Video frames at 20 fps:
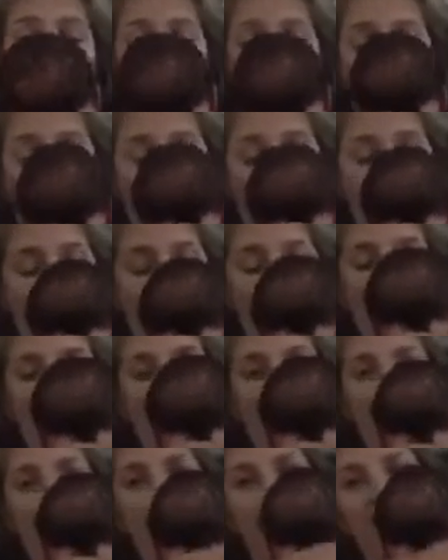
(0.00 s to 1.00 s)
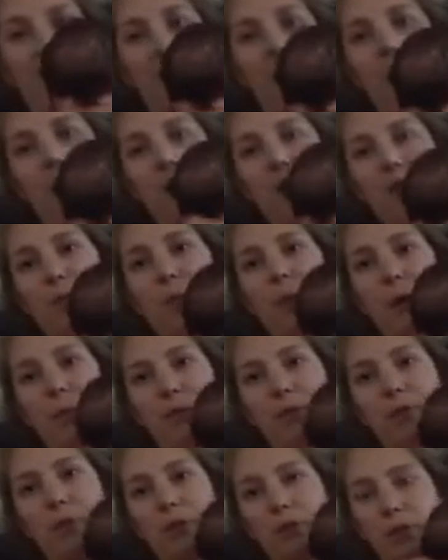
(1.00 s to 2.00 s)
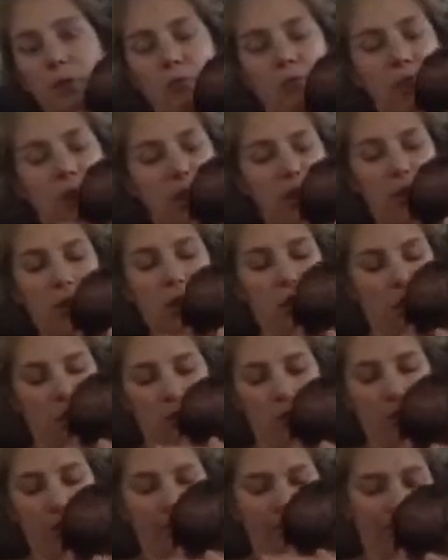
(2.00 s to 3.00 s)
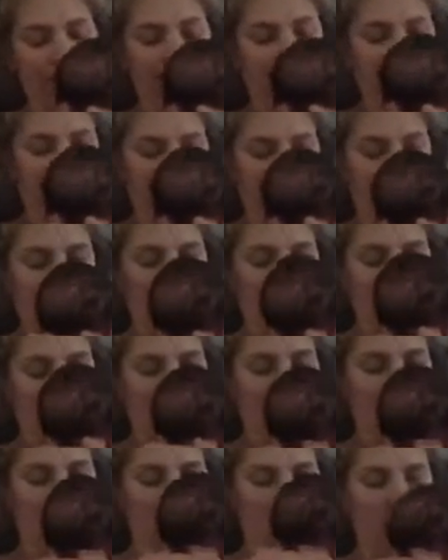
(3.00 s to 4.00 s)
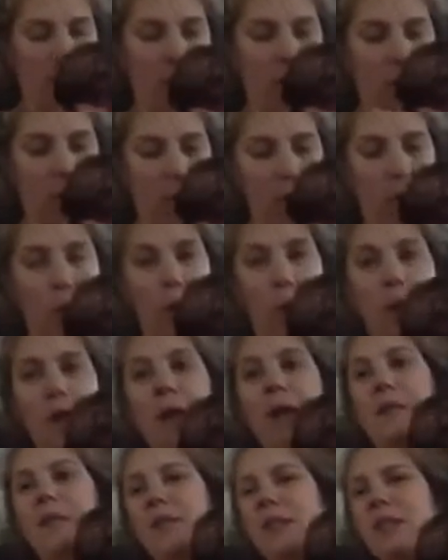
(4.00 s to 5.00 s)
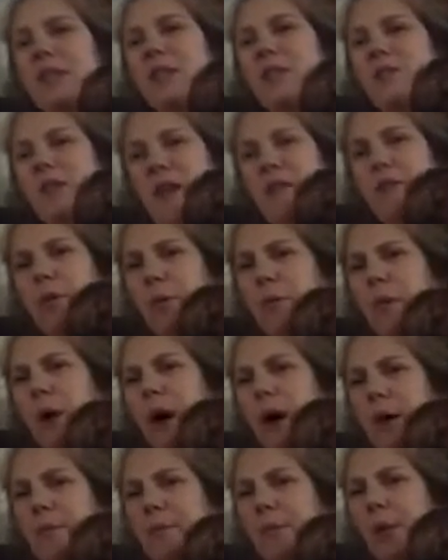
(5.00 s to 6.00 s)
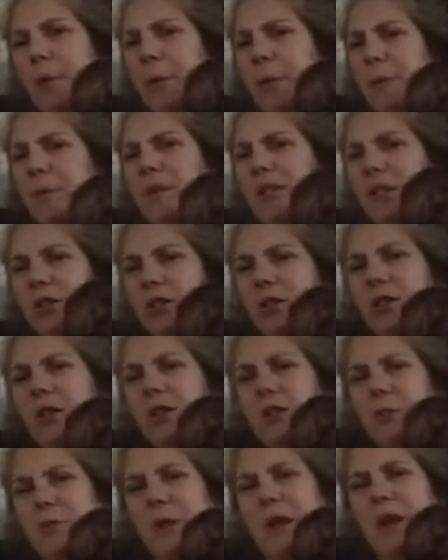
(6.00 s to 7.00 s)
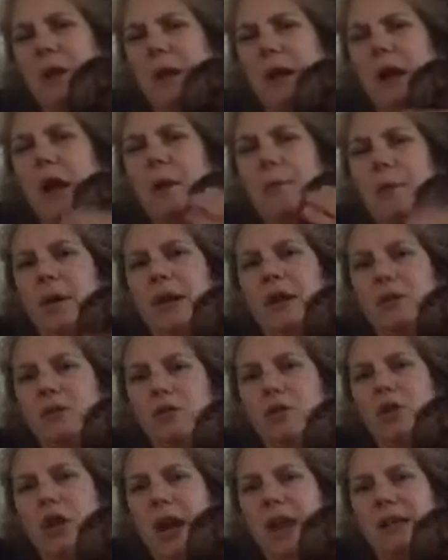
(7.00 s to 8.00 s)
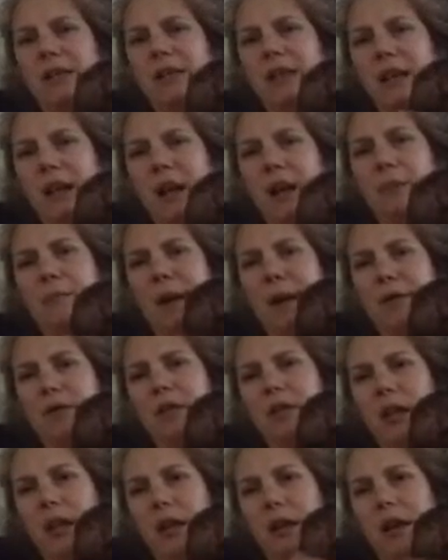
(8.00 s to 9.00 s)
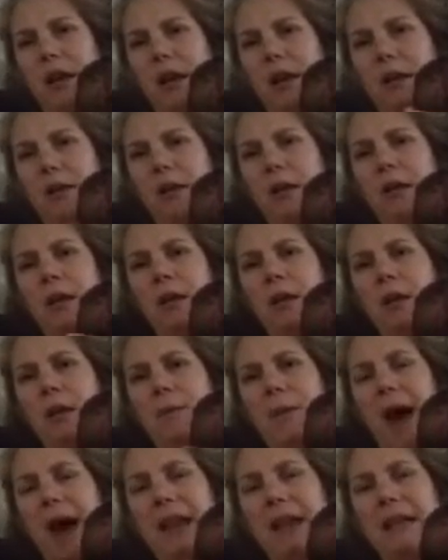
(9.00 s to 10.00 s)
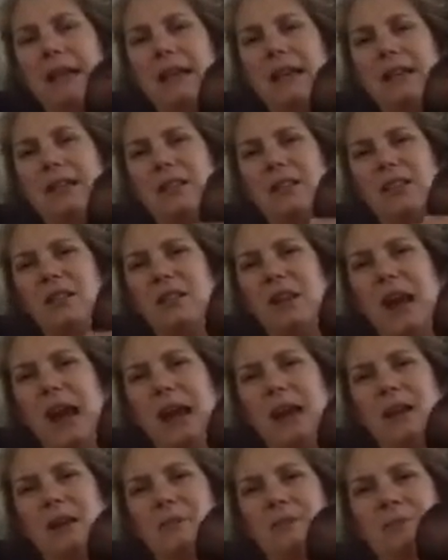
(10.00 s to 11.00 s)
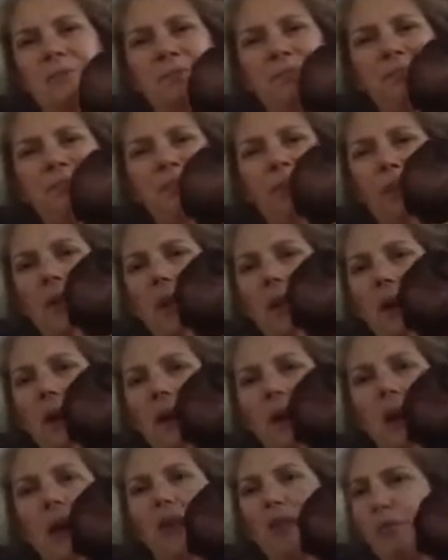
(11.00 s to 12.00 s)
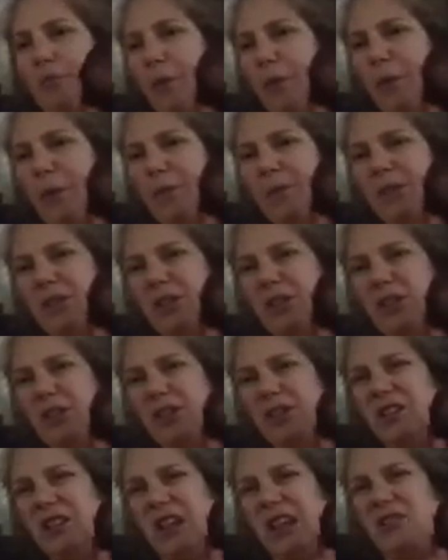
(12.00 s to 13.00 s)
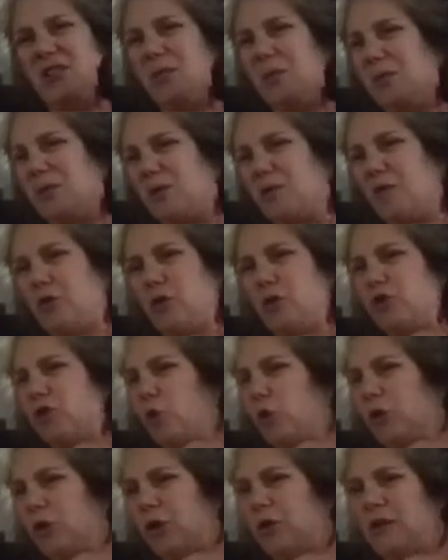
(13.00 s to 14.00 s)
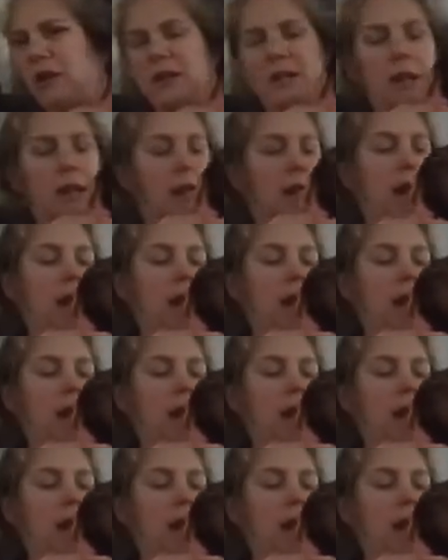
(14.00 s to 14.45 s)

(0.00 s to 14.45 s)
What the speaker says: Are you okay? These bubbles are so mean to you. Oh no. This is his favorite burping position, is being like up against your chest and kind of bouncing and getting patted. He doesn't like other burping positions, like so much over your shoulder, things like